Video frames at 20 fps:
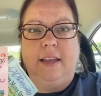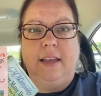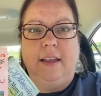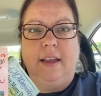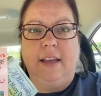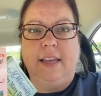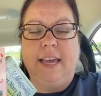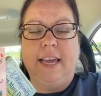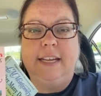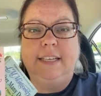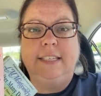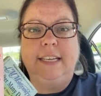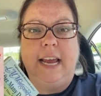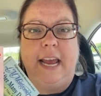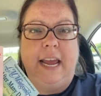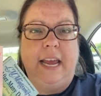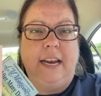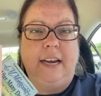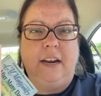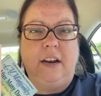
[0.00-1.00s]
Akin to
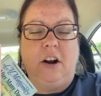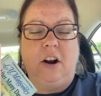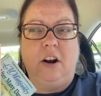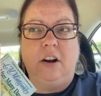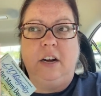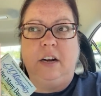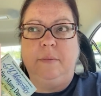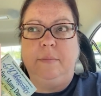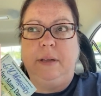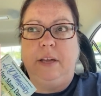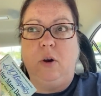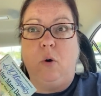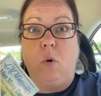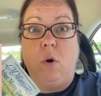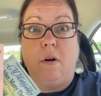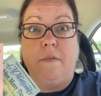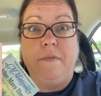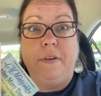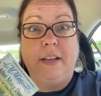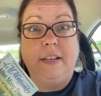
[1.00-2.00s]
Anne are gonna be
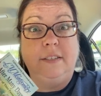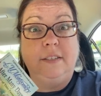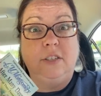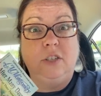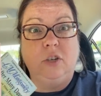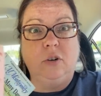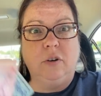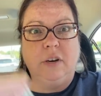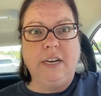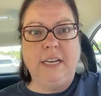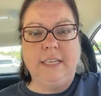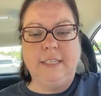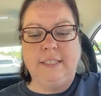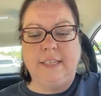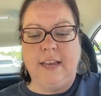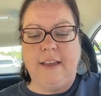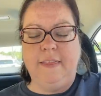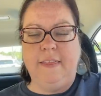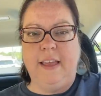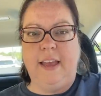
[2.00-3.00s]
orphan stories,
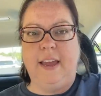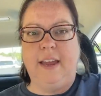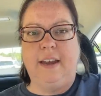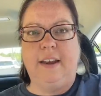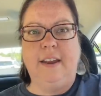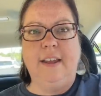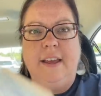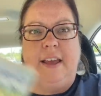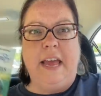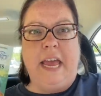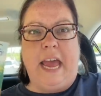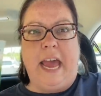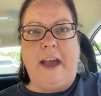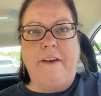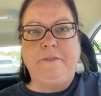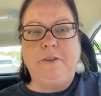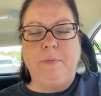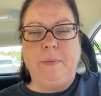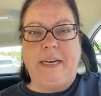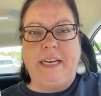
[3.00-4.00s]
and then
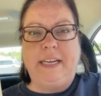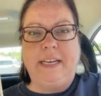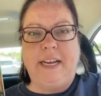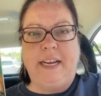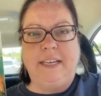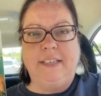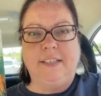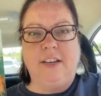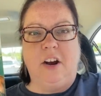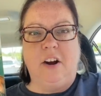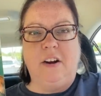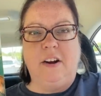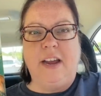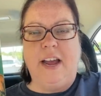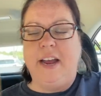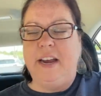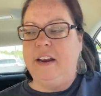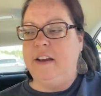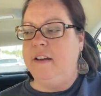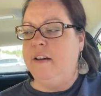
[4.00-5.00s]
After Many Days are
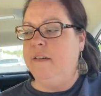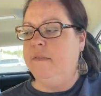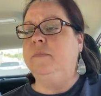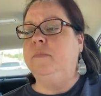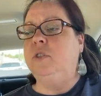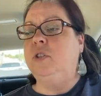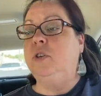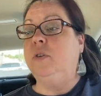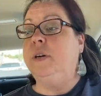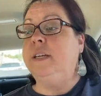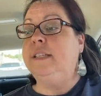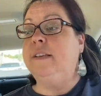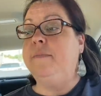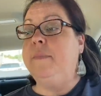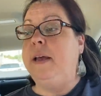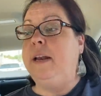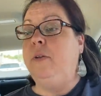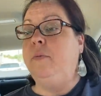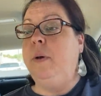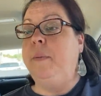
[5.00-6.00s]
kind of stories of
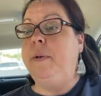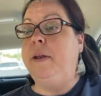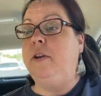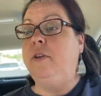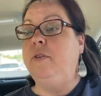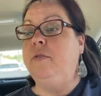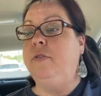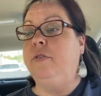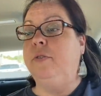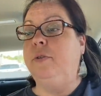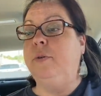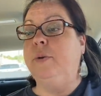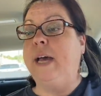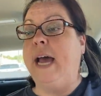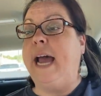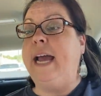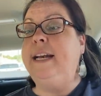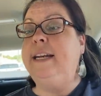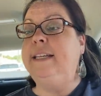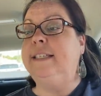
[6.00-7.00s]
men and women who through
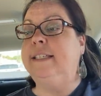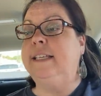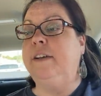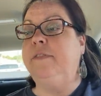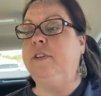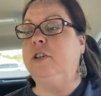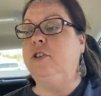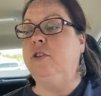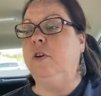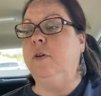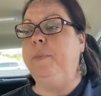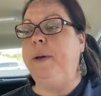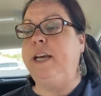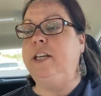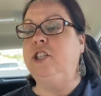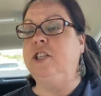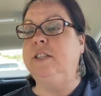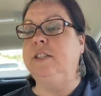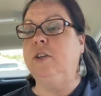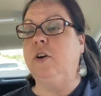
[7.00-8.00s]
kindness, self-control,
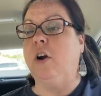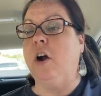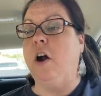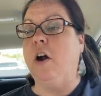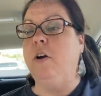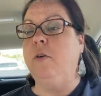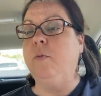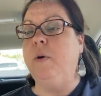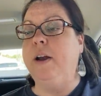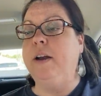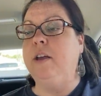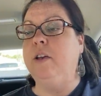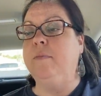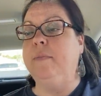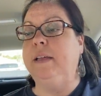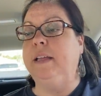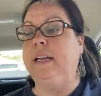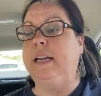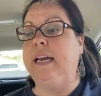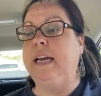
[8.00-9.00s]
patience, or hard-won
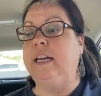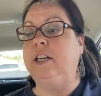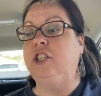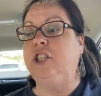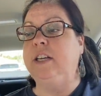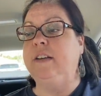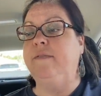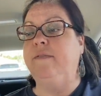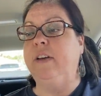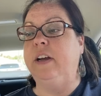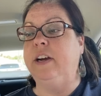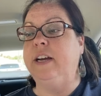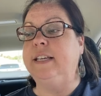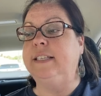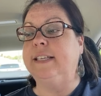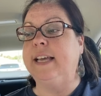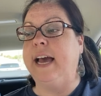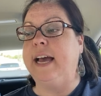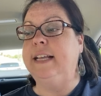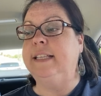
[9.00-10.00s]
humility achieve
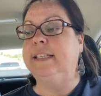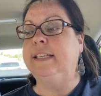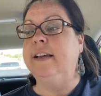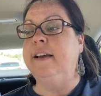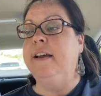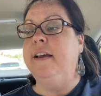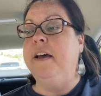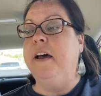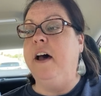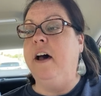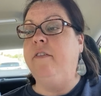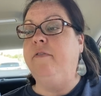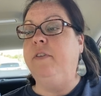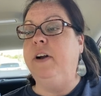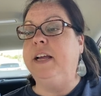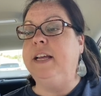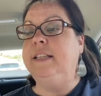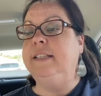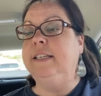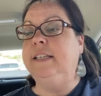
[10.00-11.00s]
various kinds of
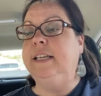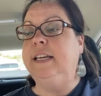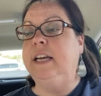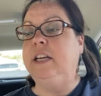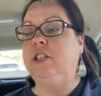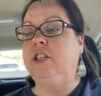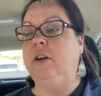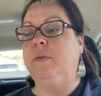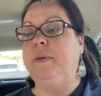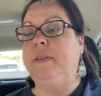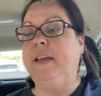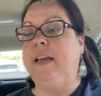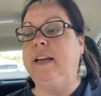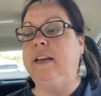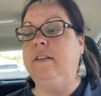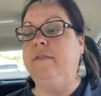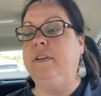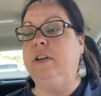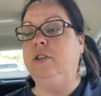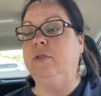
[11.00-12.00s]
reconciliation with
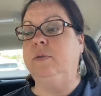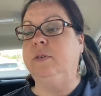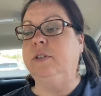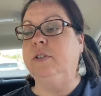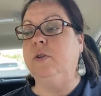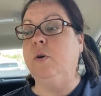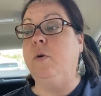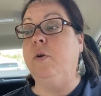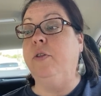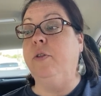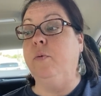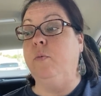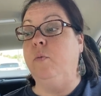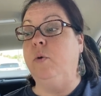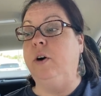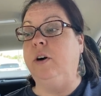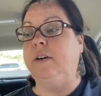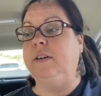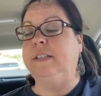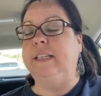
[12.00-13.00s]
individuals or the
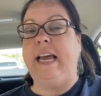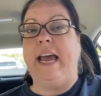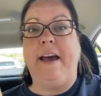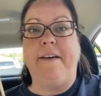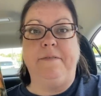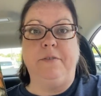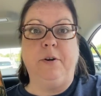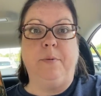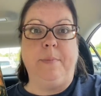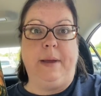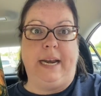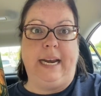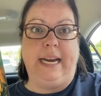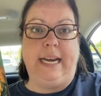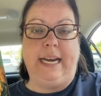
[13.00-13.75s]
world after many